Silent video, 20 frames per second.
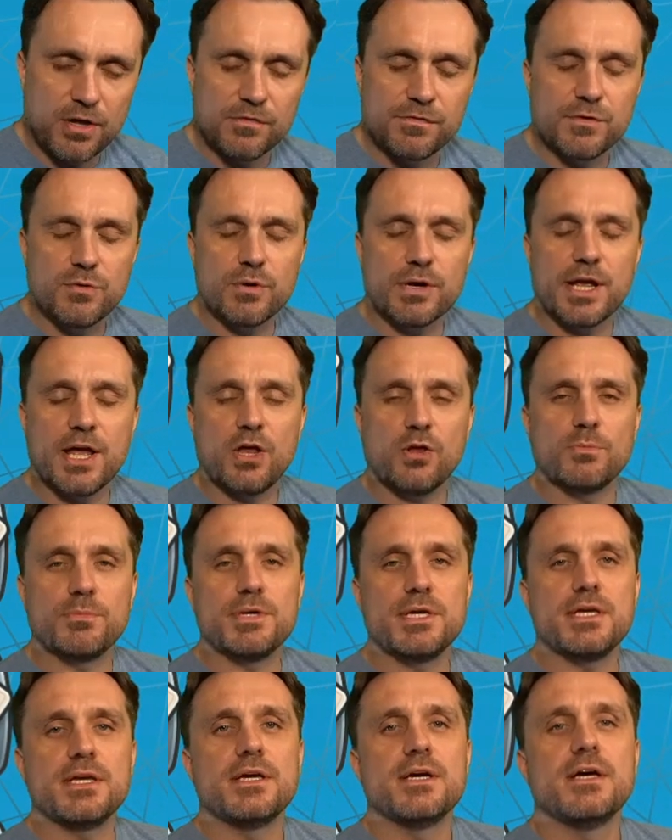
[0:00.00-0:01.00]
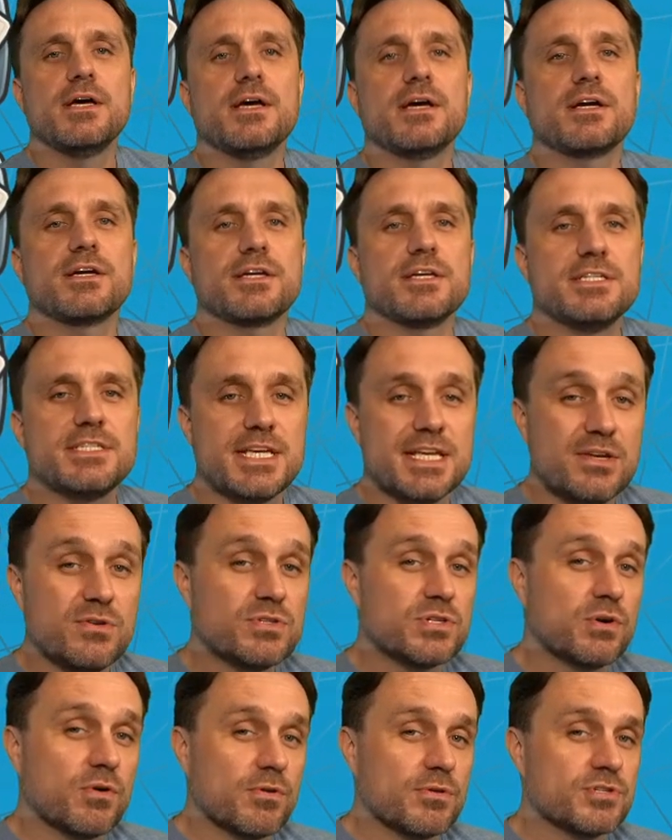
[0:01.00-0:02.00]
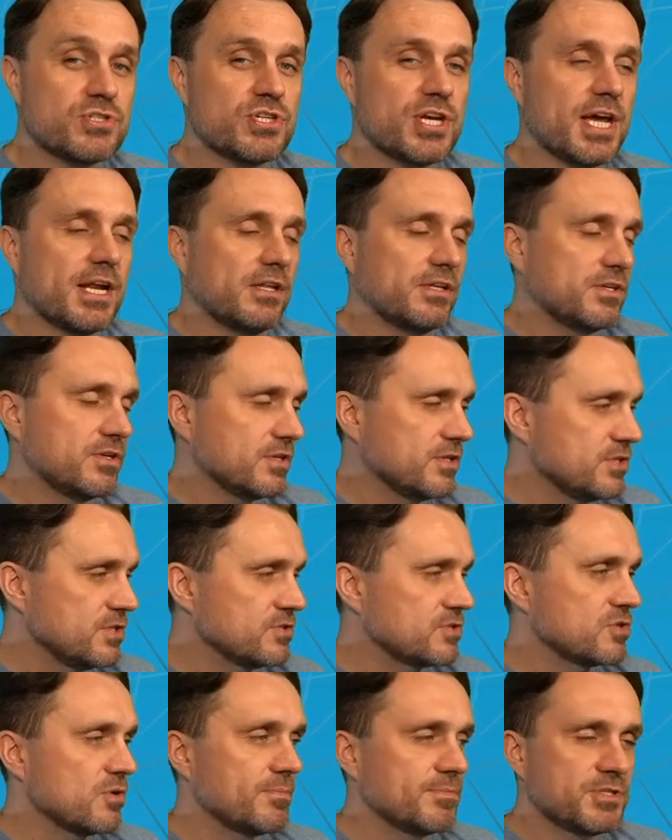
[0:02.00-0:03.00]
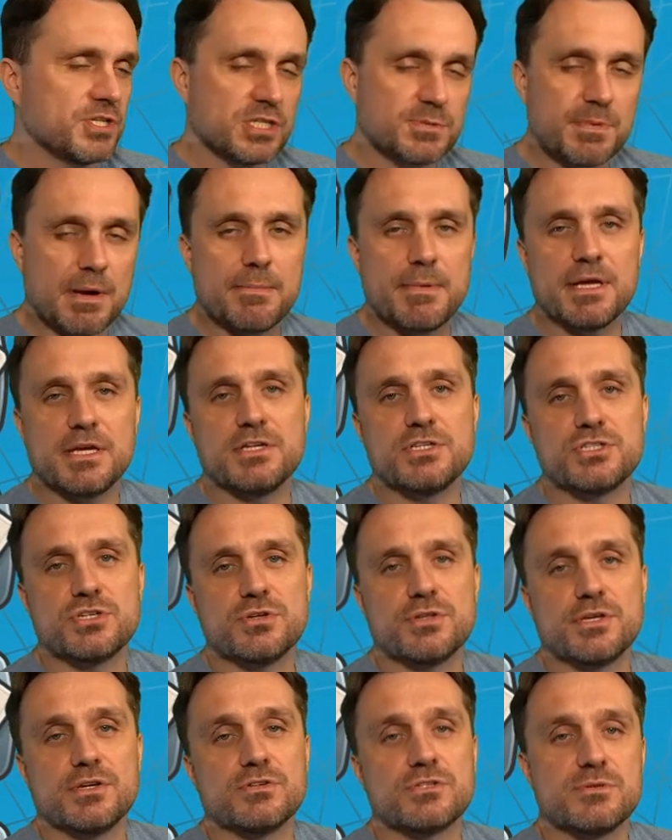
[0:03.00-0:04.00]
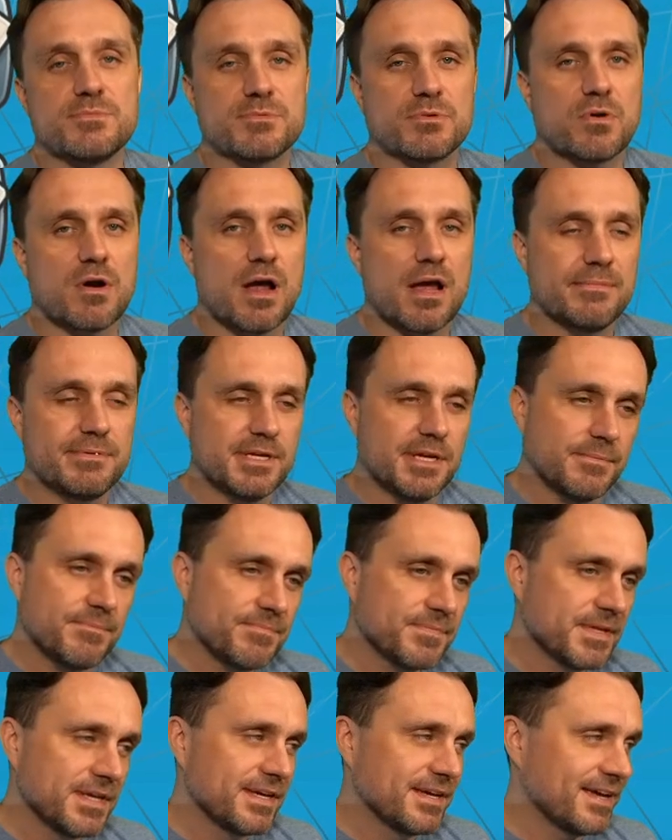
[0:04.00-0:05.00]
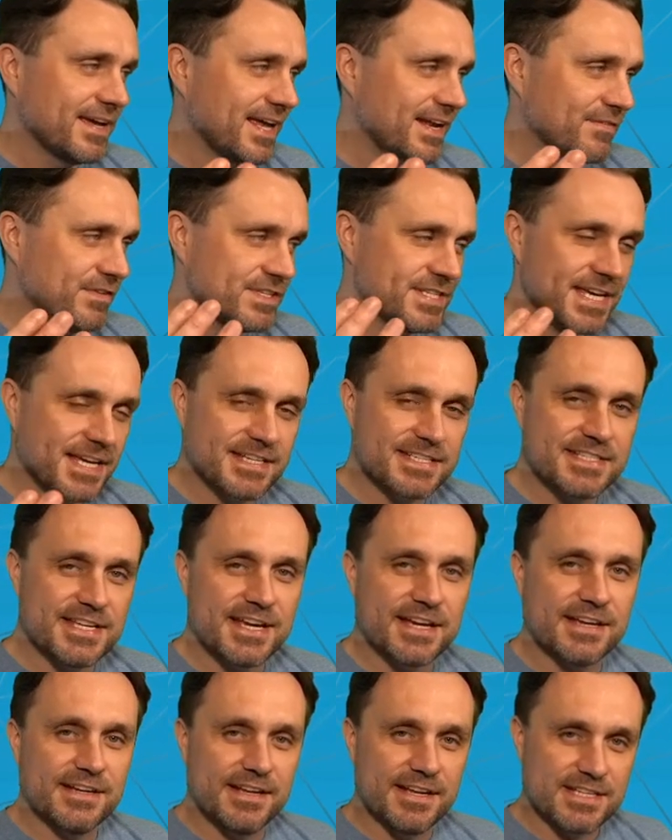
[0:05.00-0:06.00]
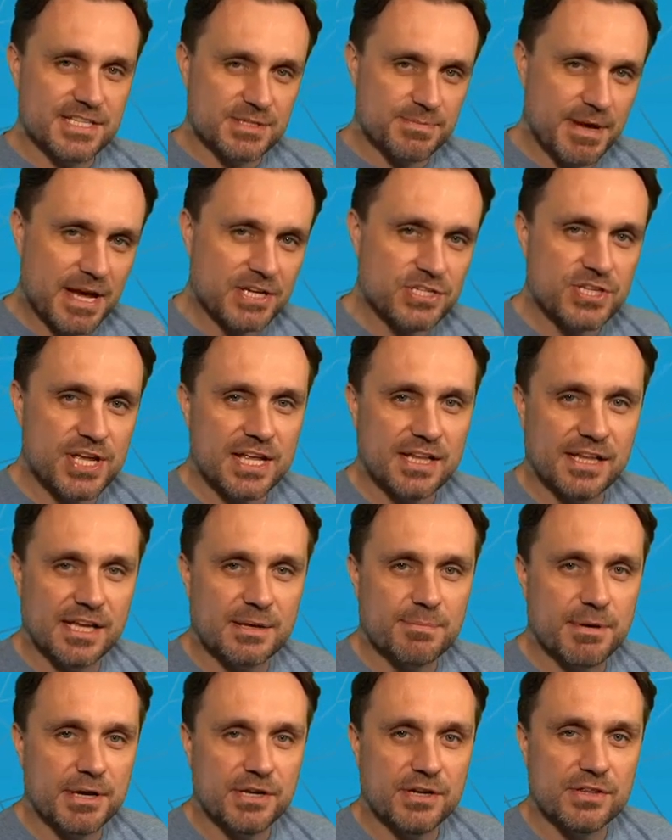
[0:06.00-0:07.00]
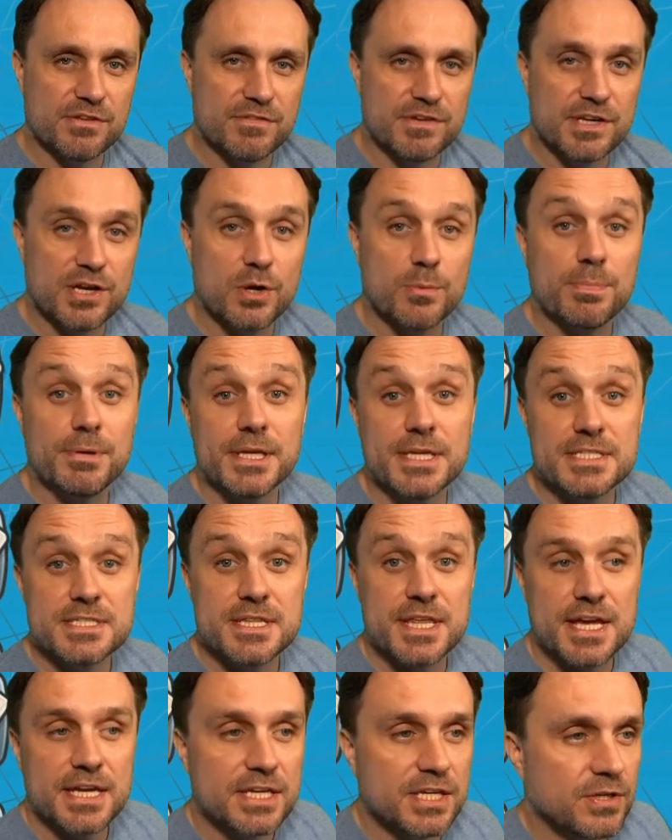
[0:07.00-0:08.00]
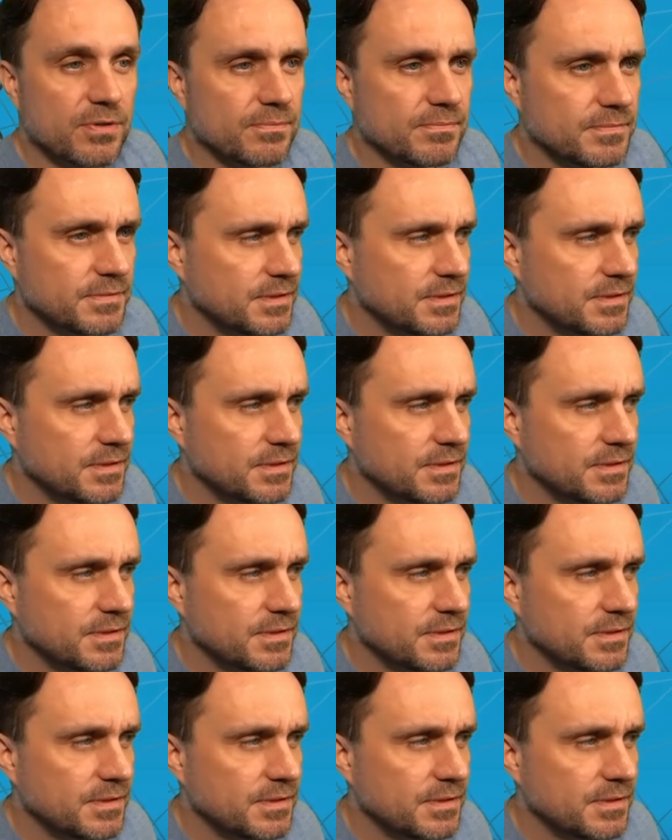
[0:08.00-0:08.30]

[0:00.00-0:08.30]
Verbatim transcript: If you want to help me continue to grow this channel, you can do so just by making sure that you're subscribed. And if you take a second and smash that like button on the video, please and thank you.